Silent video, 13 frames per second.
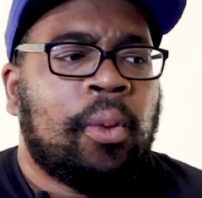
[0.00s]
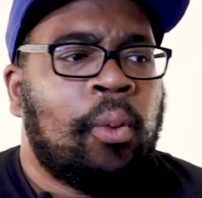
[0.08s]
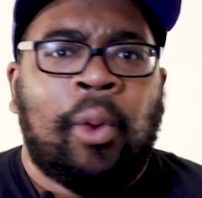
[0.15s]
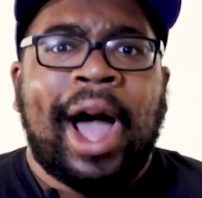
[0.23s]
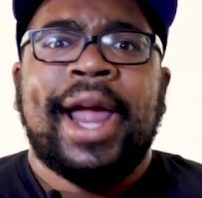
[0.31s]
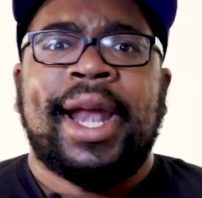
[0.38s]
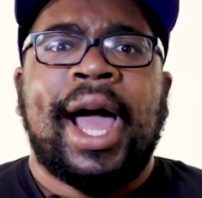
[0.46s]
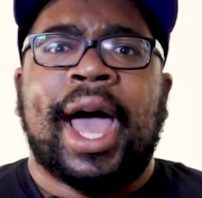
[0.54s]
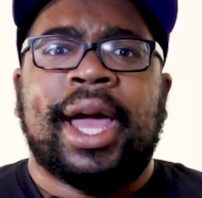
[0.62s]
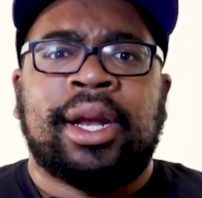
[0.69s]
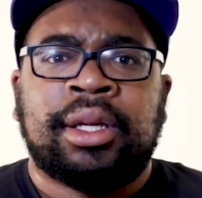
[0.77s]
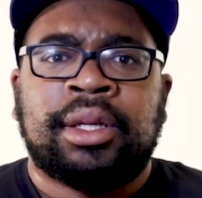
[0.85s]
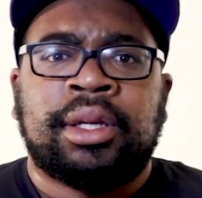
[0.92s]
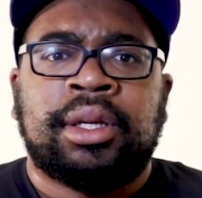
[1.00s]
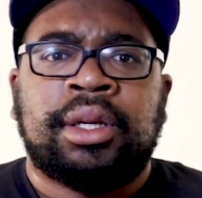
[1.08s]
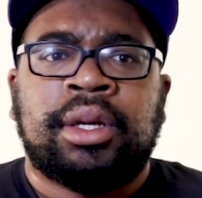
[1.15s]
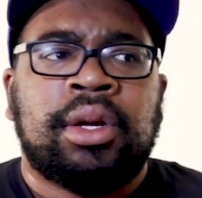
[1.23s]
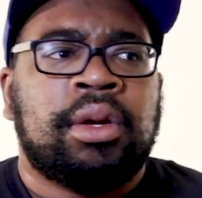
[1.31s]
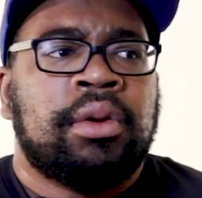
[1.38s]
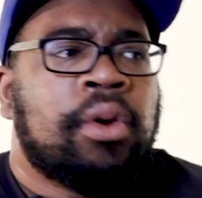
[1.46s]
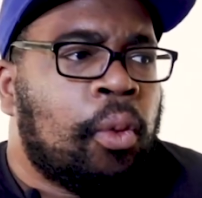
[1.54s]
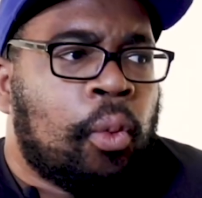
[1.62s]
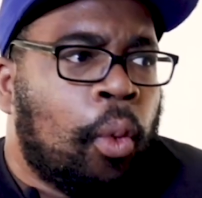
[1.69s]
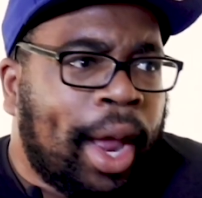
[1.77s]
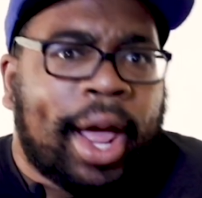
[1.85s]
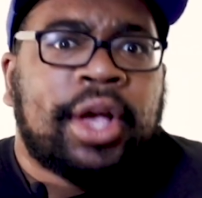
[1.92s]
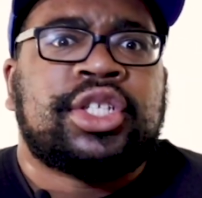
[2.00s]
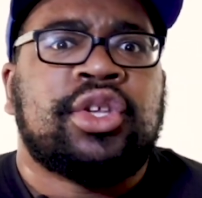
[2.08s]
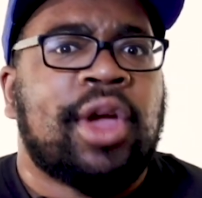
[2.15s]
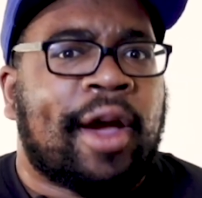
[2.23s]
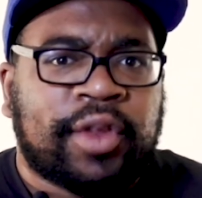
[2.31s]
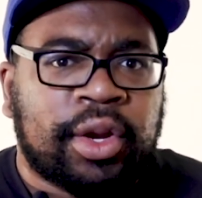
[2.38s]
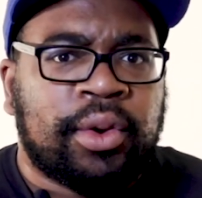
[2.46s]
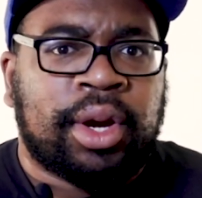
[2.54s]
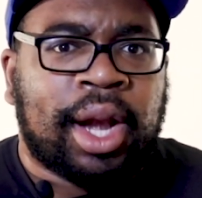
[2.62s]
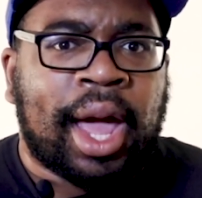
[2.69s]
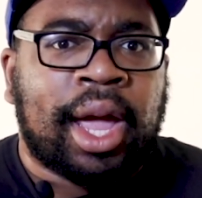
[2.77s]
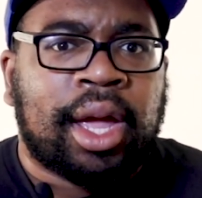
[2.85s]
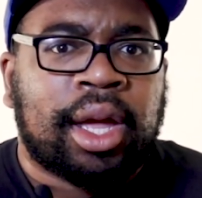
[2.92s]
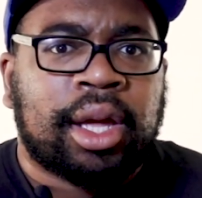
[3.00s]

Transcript: why not? What else do you have to do today?